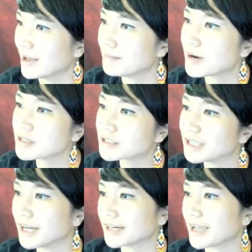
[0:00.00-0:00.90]
Mark
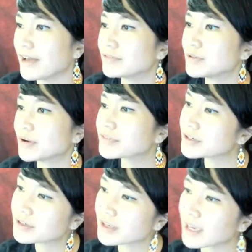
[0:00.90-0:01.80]
Clark, have you
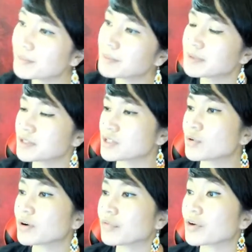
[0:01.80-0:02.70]
ever came up with a
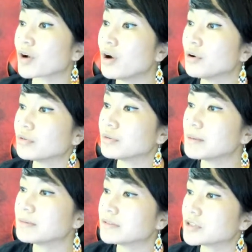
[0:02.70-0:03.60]
story of your own?
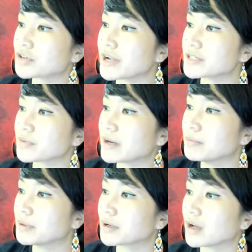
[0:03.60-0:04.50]
Maybe even tried to write a
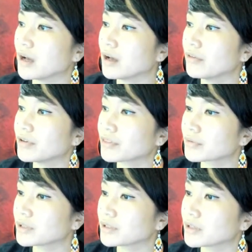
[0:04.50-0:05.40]
book of
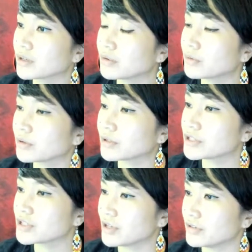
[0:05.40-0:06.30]
thriller horror
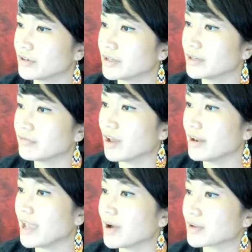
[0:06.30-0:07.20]
genre. If not
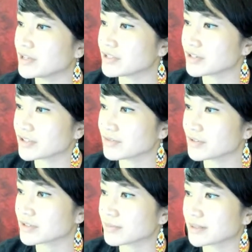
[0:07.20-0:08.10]
now, can you see yourself doing
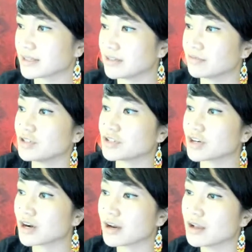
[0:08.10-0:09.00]
something like that in the
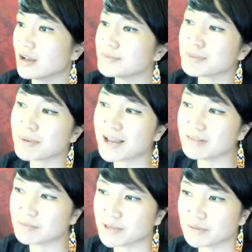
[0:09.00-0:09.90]
future? I'm so proud of
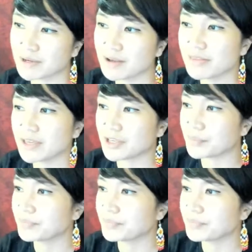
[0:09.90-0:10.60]
you, by the way. Oh, thank you.